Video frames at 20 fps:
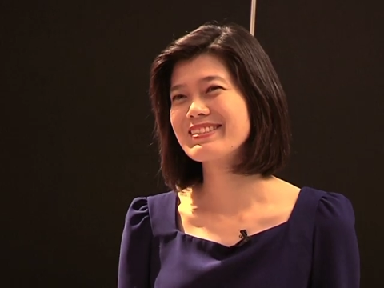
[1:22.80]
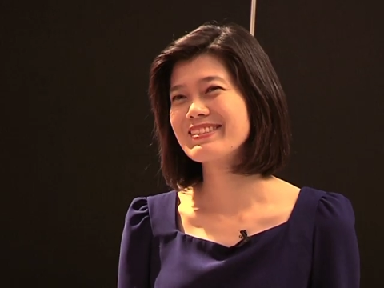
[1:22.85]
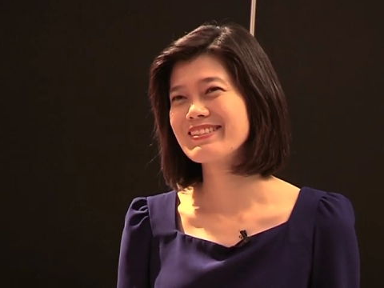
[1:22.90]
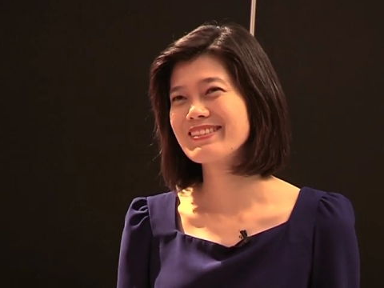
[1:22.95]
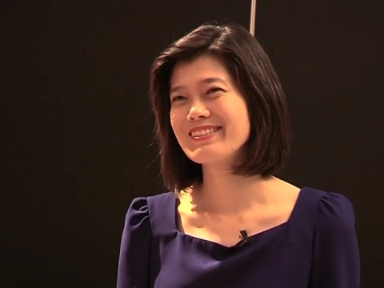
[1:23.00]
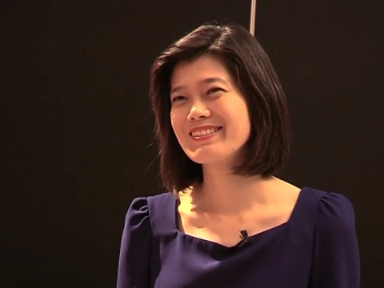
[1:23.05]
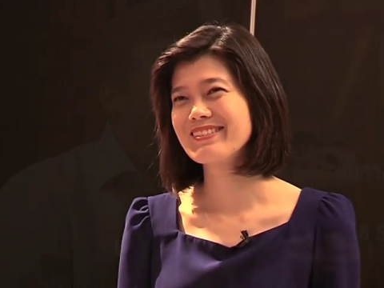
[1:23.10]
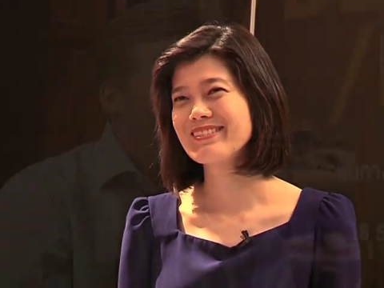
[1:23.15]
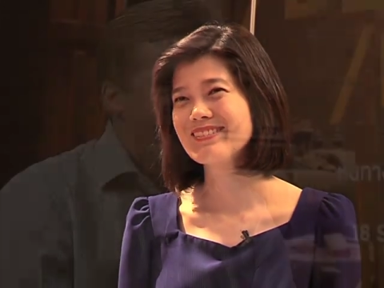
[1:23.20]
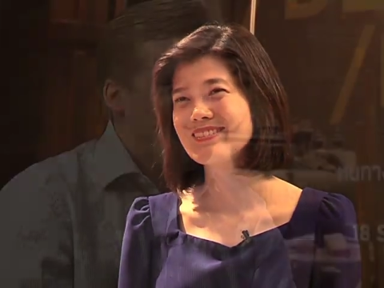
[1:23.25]

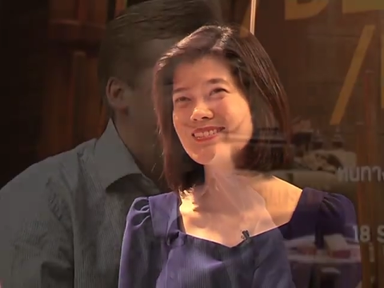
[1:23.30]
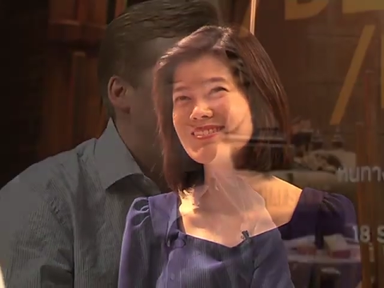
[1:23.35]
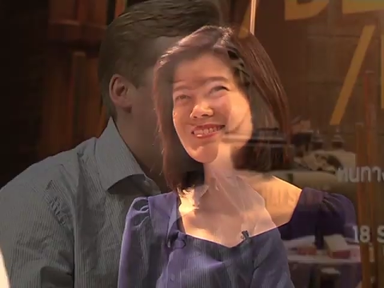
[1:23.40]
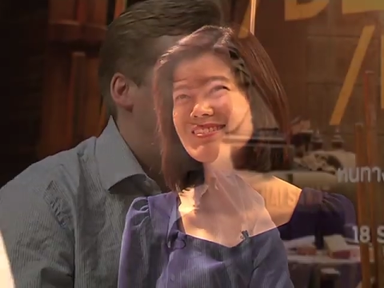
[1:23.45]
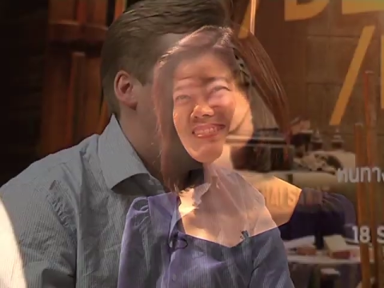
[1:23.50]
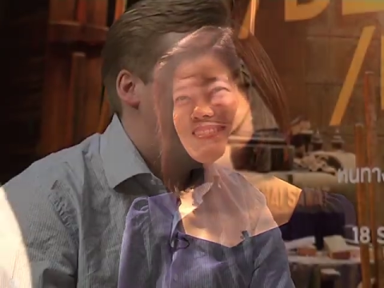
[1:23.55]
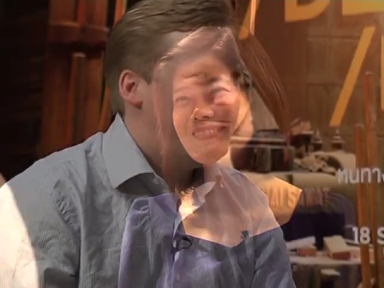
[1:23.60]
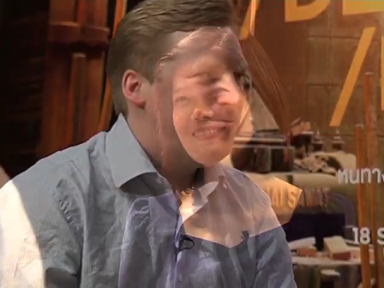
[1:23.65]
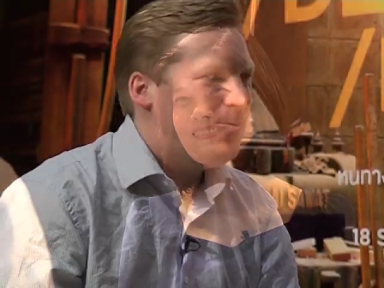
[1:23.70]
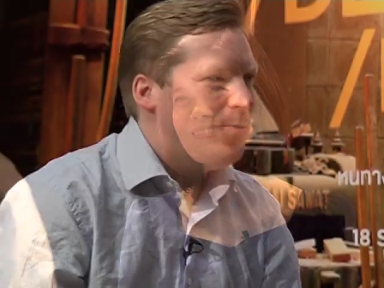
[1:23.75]

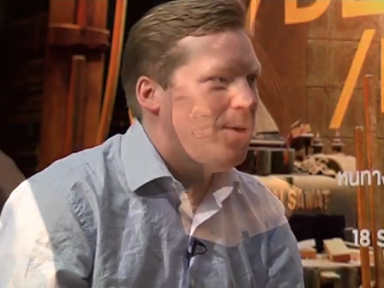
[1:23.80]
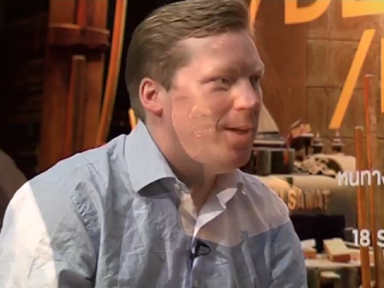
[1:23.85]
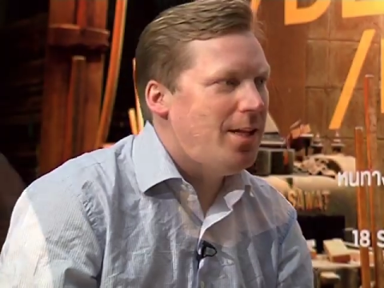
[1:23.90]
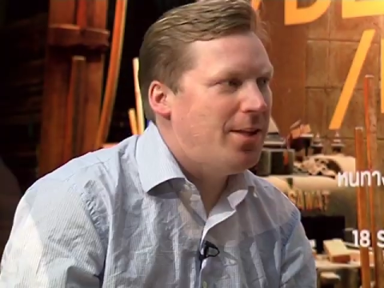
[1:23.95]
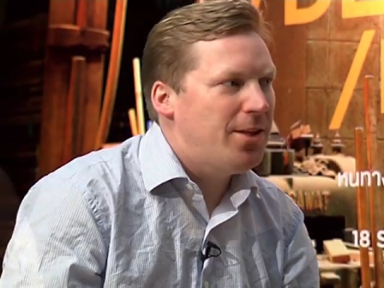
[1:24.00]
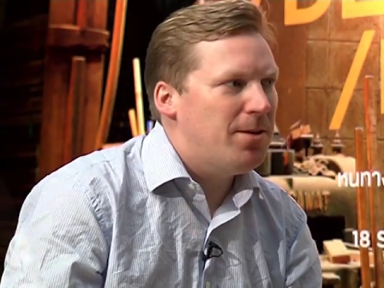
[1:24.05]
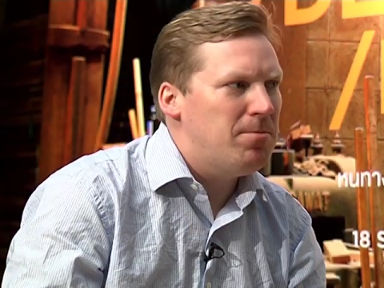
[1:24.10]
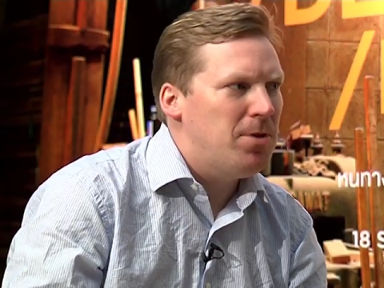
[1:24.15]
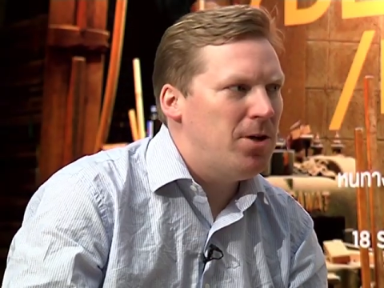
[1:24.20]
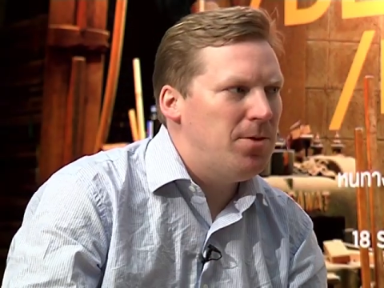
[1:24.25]
Well,
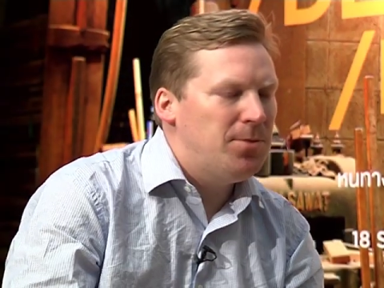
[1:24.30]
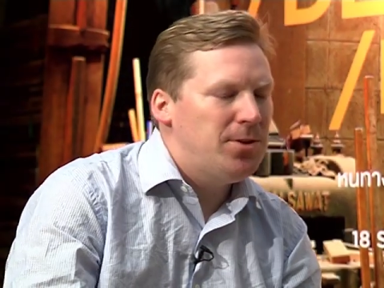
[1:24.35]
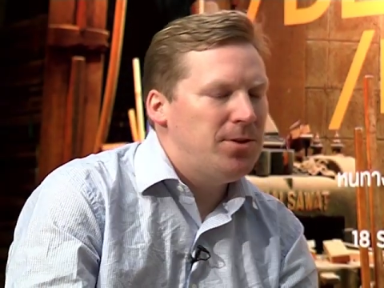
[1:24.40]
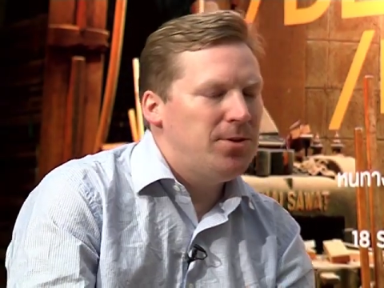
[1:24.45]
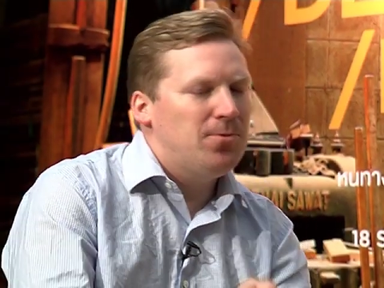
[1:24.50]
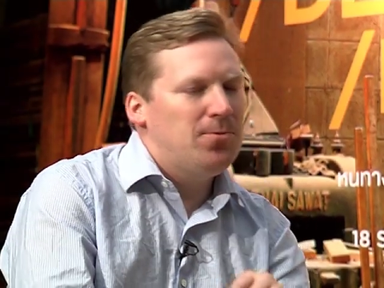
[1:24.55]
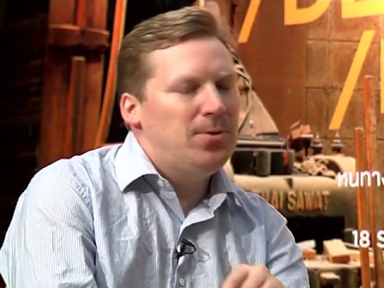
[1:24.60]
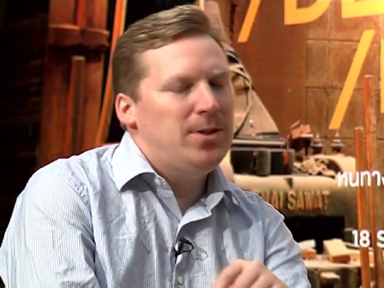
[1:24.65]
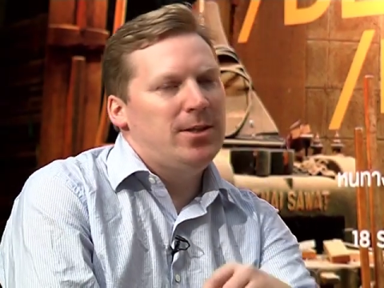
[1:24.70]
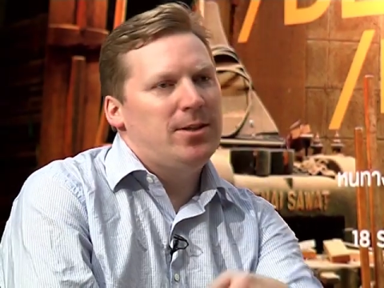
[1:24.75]
at the
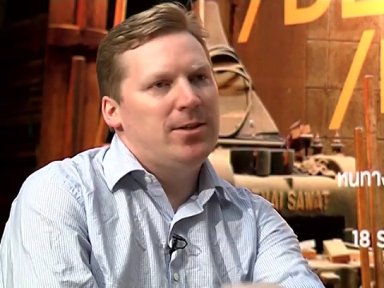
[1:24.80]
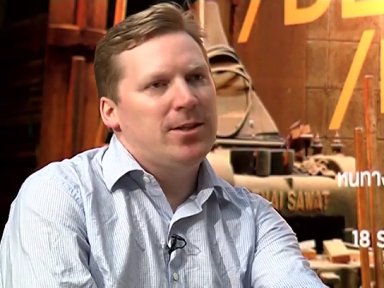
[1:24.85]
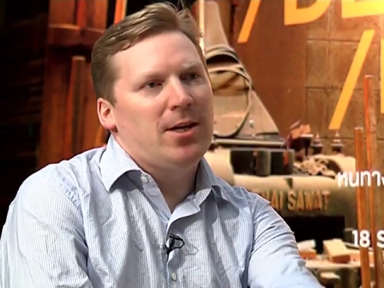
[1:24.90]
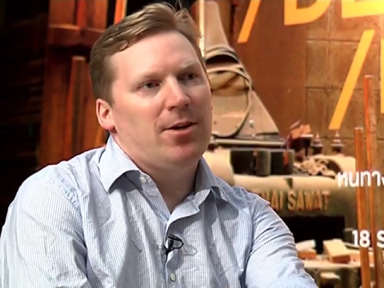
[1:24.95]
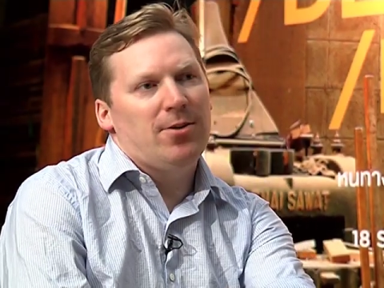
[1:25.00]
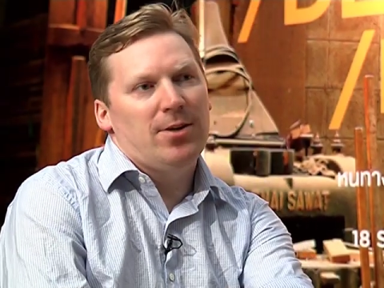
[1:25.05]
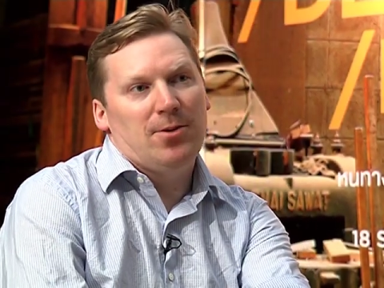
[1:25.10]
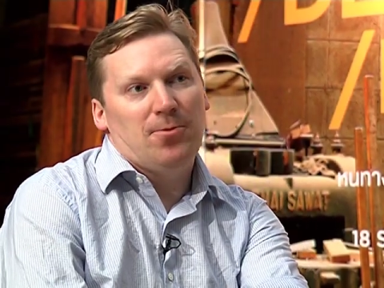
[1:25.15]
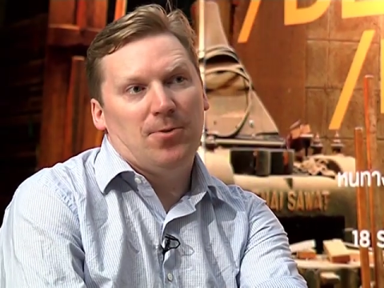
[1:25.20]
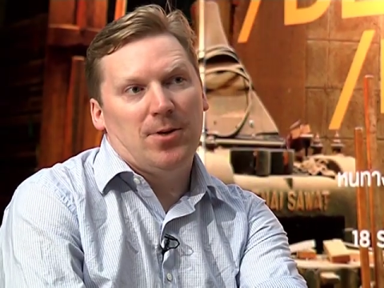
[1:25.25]
moment, we're
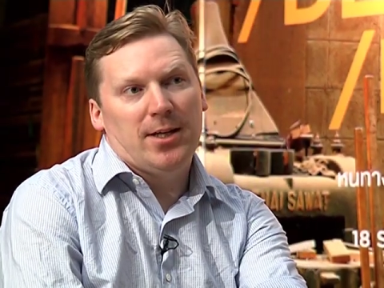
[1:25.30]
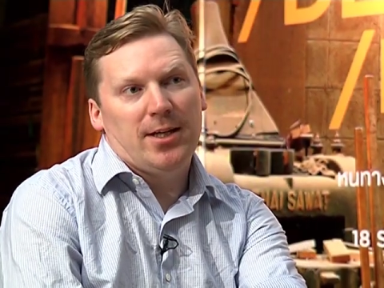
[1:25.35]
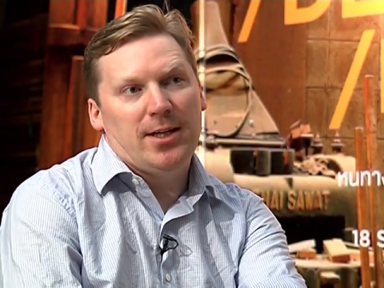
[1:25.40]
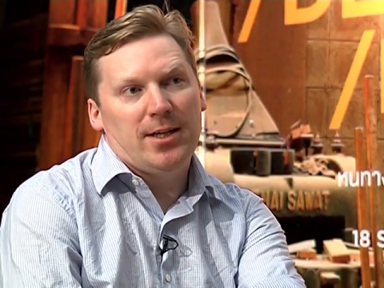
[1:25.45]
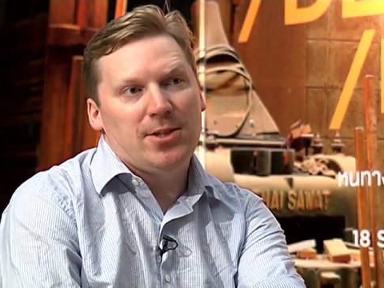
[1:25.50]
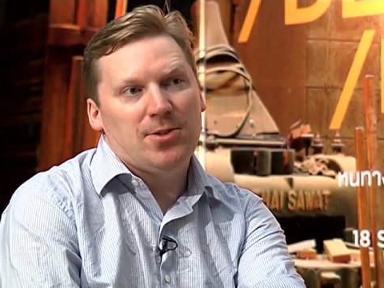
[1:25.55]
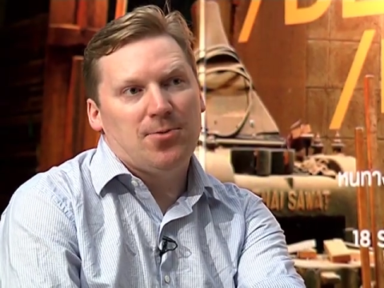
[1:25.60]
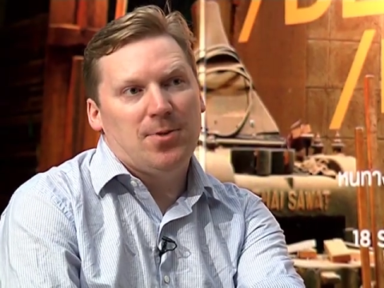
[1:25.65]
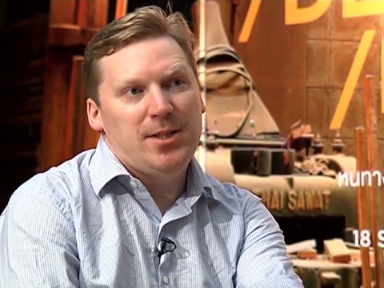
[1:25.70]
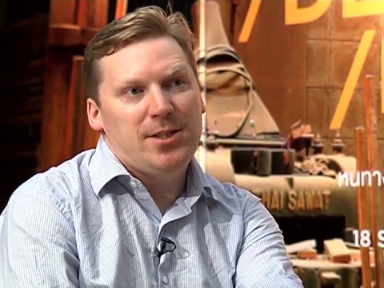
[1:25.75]
currently working
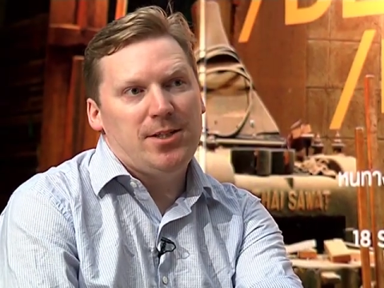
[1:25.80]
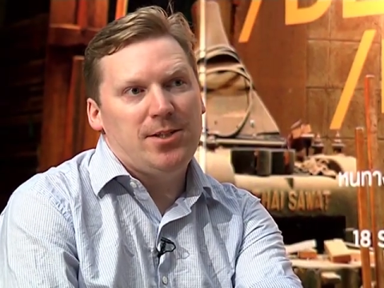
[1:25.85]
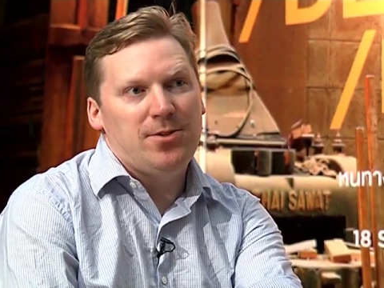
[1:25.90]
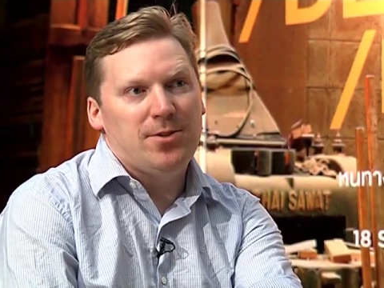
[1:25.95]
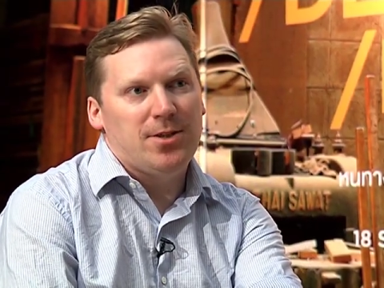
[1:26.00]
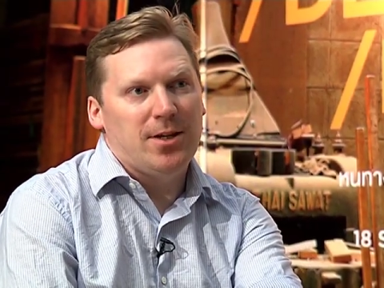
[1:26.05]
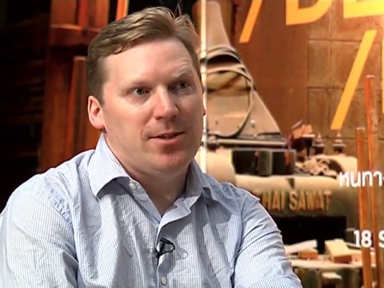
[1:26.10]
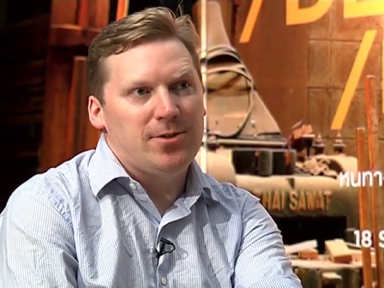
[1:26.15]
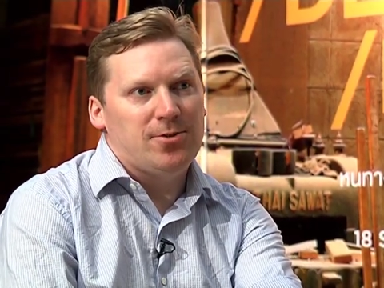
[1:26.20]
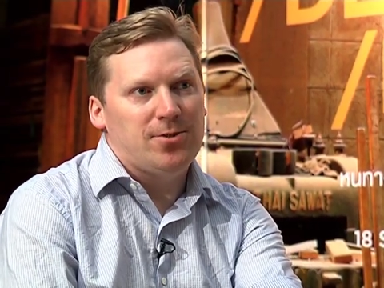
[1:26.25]
in 22
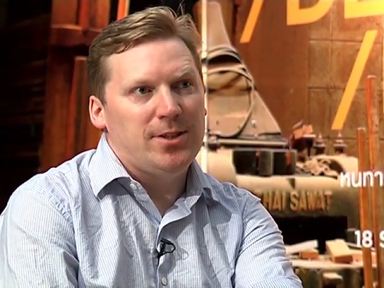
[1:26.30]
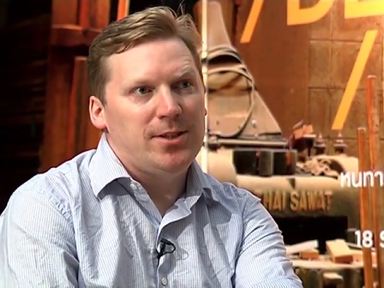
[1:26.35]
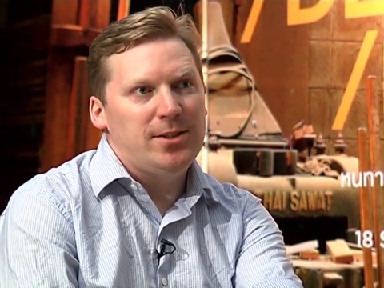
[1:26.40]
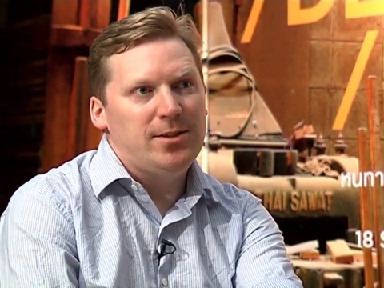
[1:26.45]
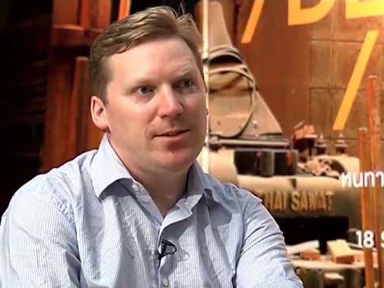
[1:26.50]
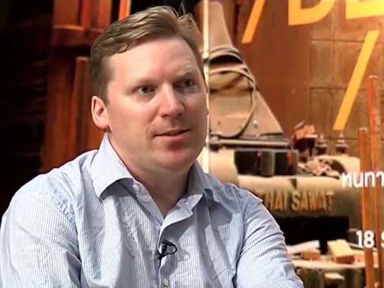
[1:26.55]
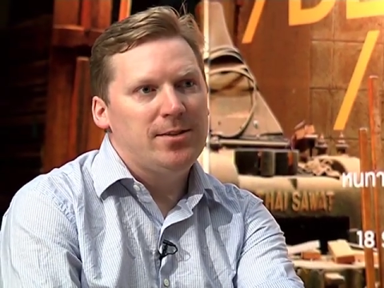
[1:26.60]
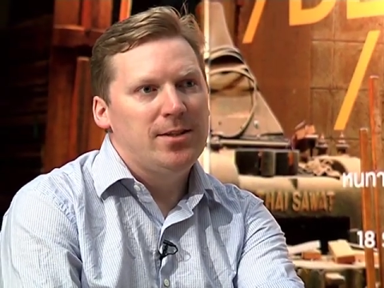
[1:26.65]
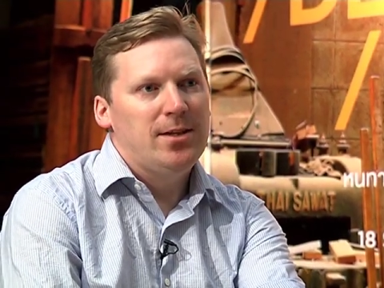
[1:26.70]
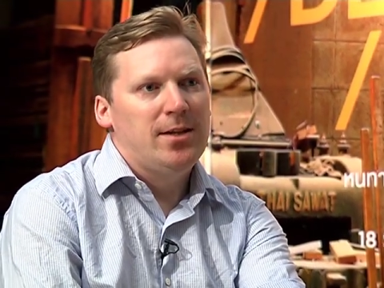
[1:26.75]

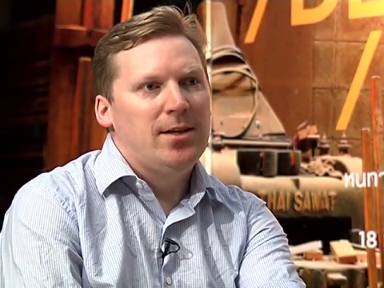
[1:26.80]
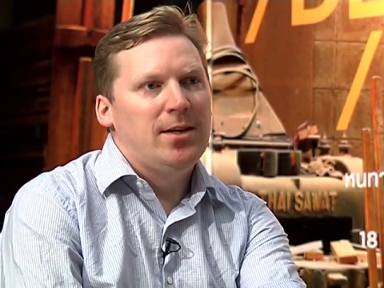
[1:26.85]
countries.